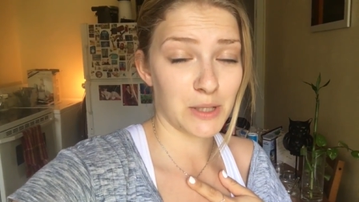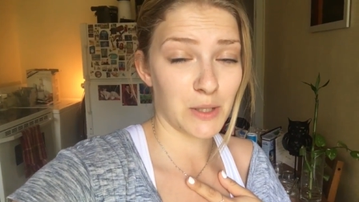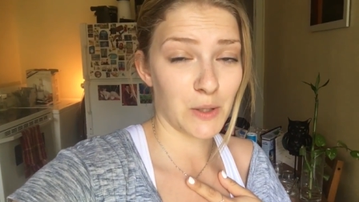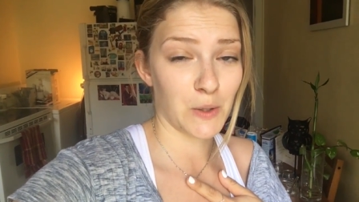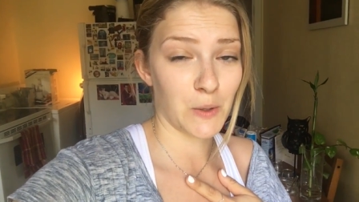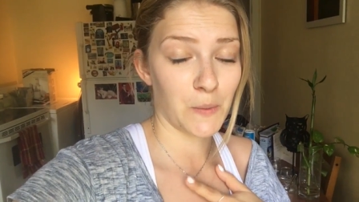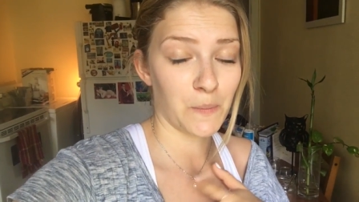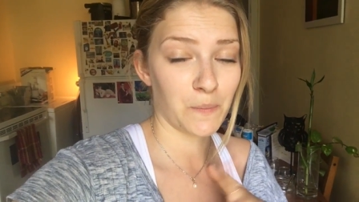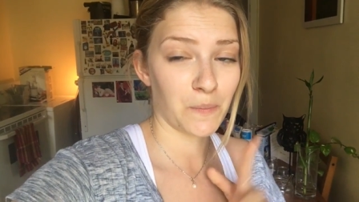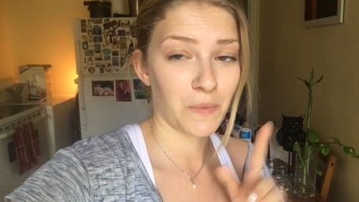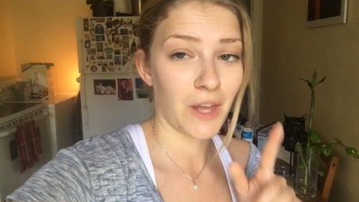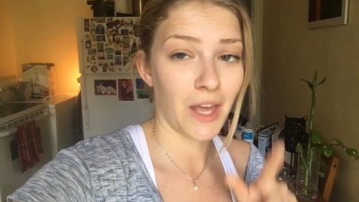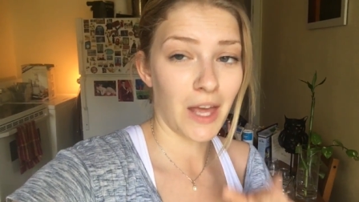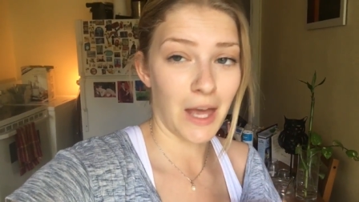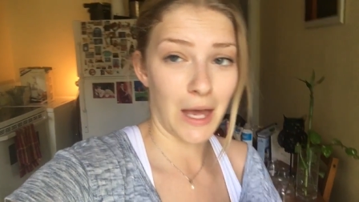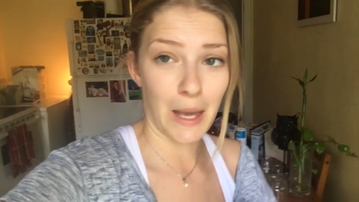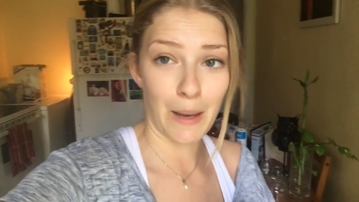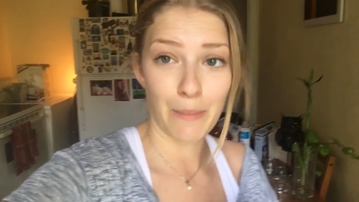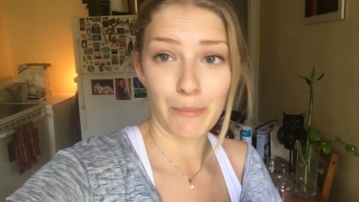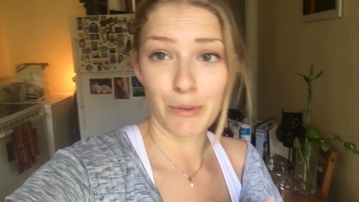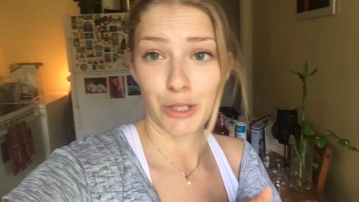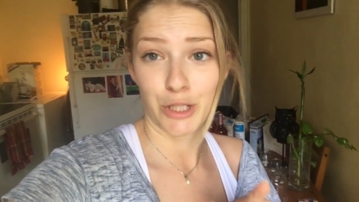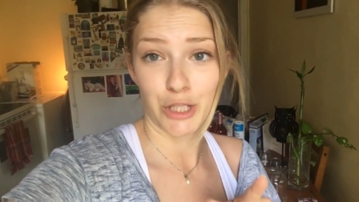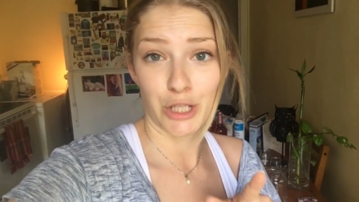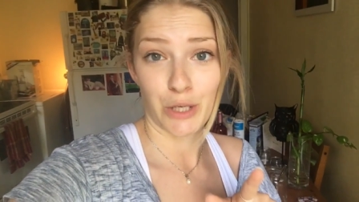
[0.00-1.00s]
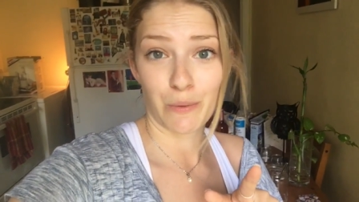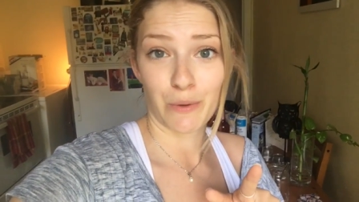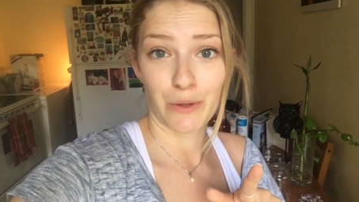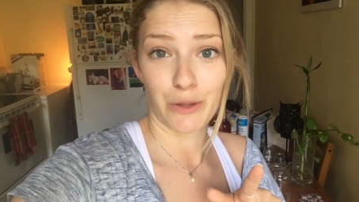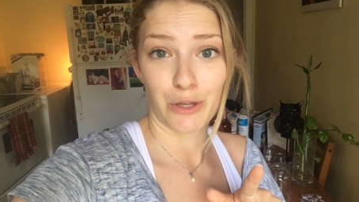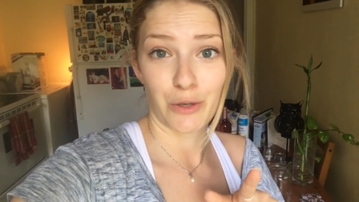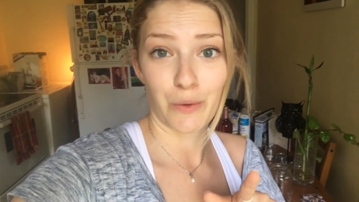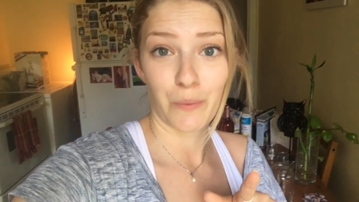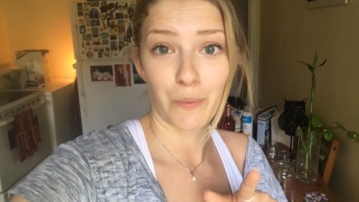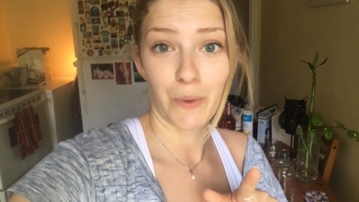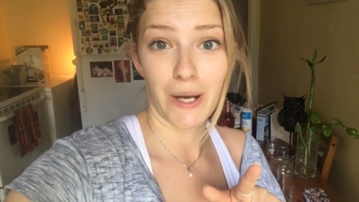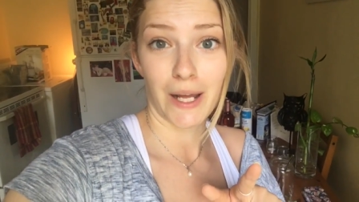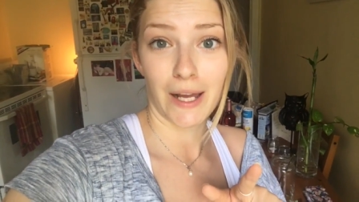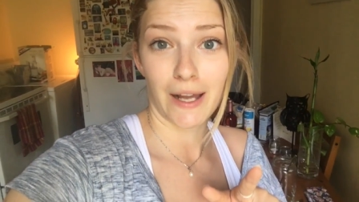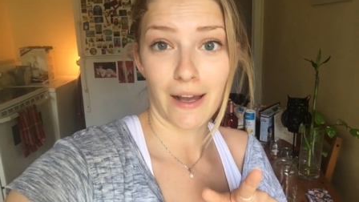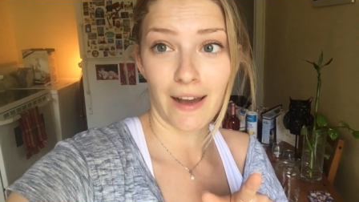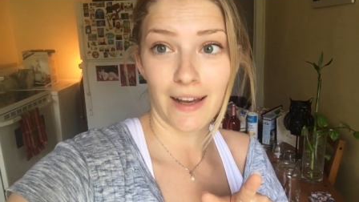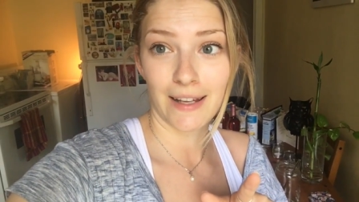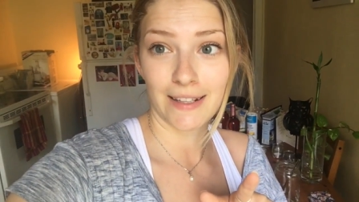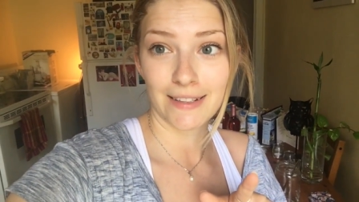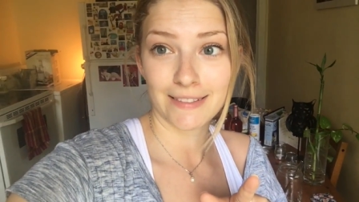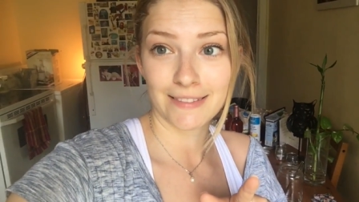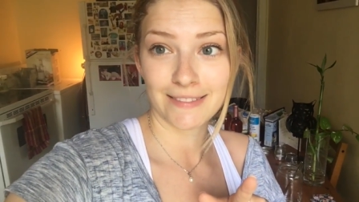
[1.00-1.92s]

So I'm going to share with you what I got.